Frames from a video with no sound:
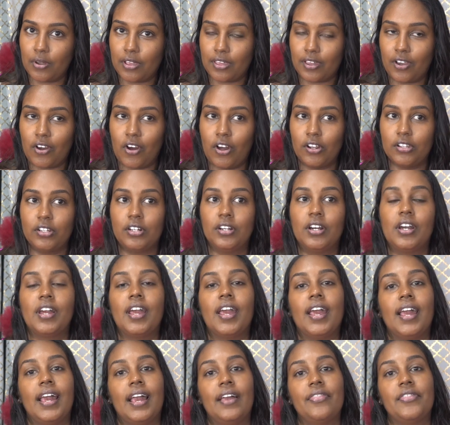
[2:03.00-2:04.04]
with the collar,
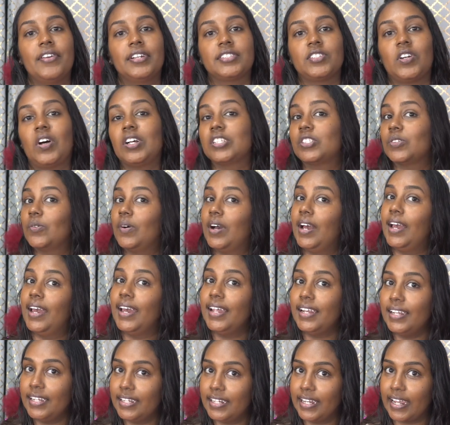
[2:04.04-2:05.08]
and there's also a
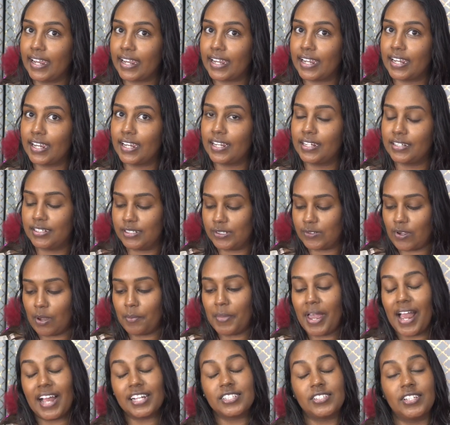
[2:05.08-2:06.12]
Henley neck. So I
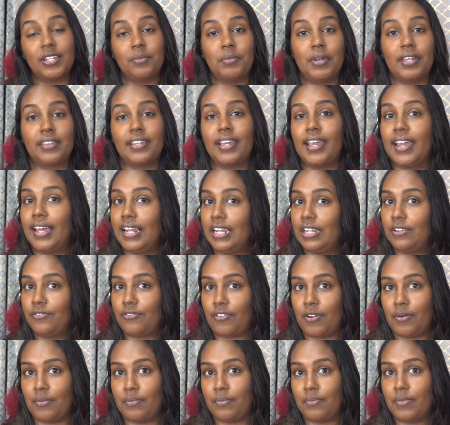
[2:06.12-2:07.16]
may actually make the Henley
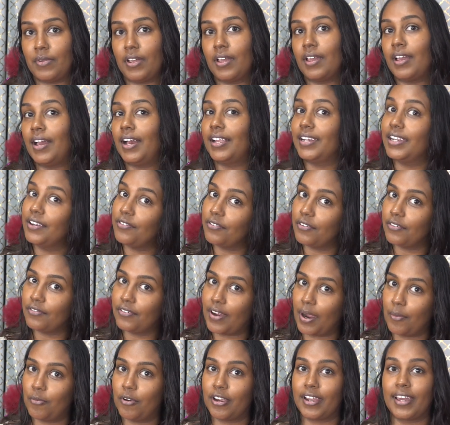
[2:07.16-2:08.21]
from a different
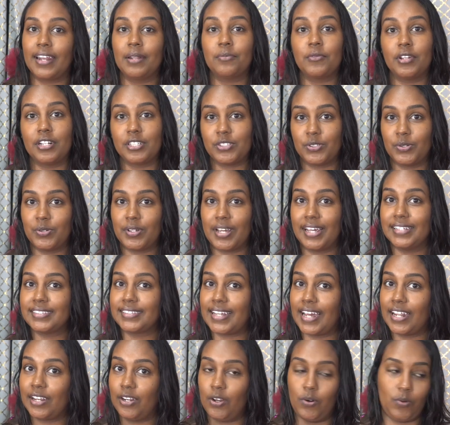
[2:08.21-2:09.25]
fabric, and I'm going to show you guys
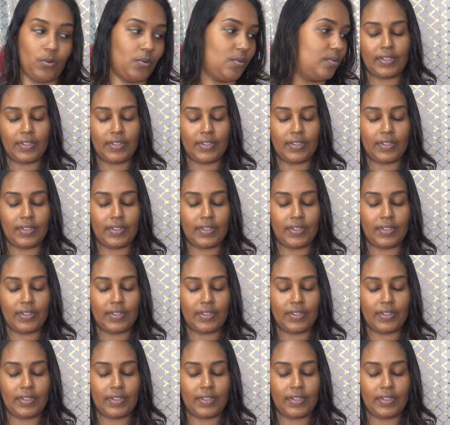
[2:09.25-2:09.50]
that now.